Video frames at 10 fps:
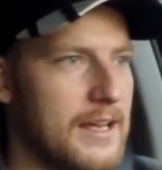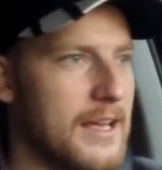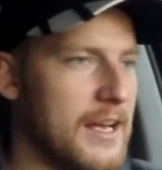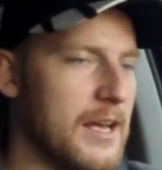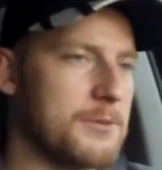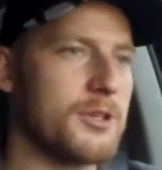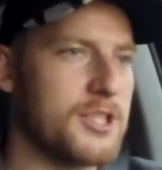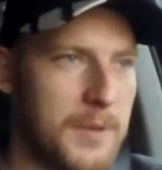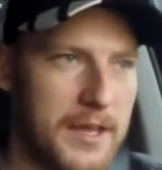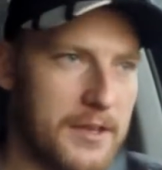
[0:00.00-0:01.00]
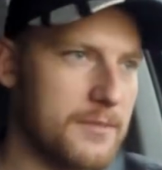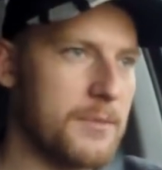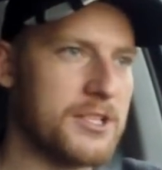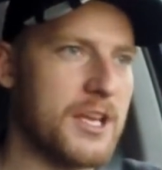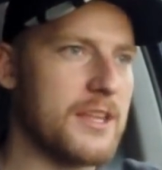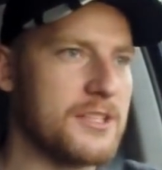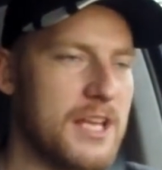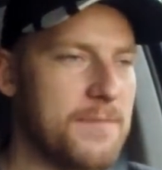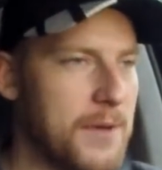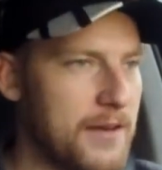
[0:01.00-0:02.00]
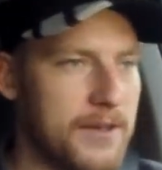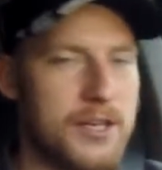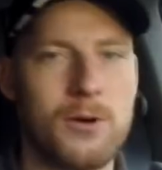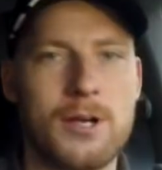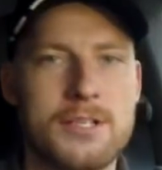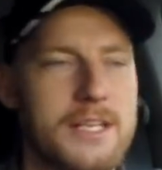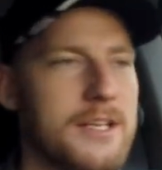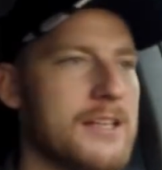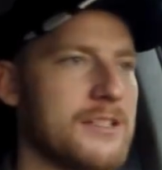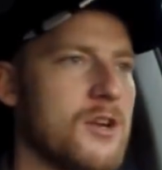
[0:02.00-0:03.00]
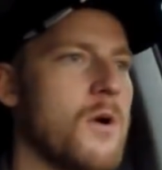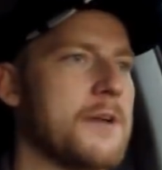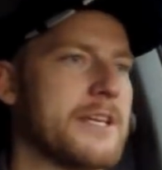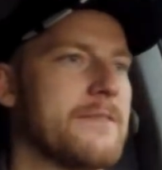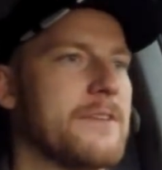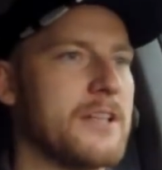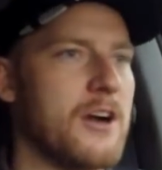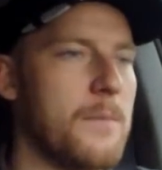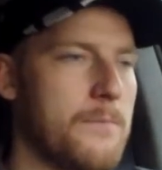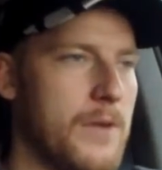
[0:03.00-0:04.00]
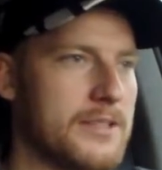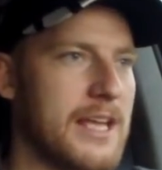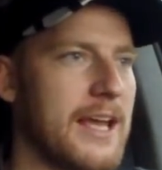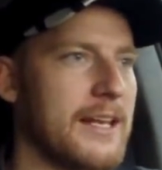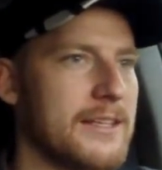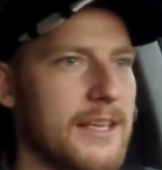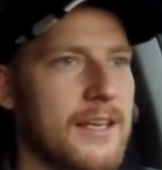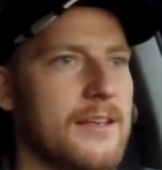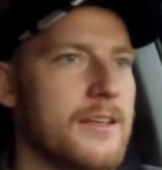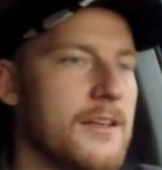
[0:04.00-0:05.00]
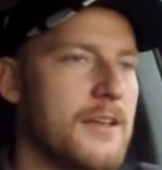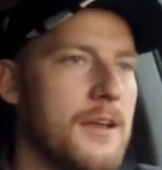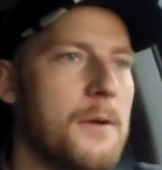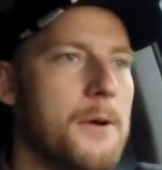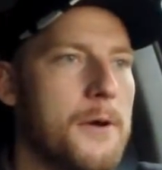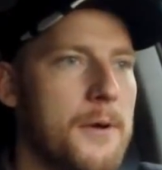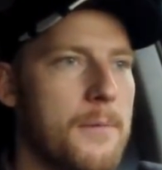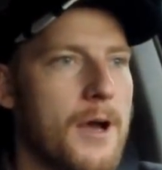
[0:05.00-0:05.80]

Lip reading: Ended up switching a bunch of other stuff. Made a video on that. You guys go watch that video. I'll tag it at the end.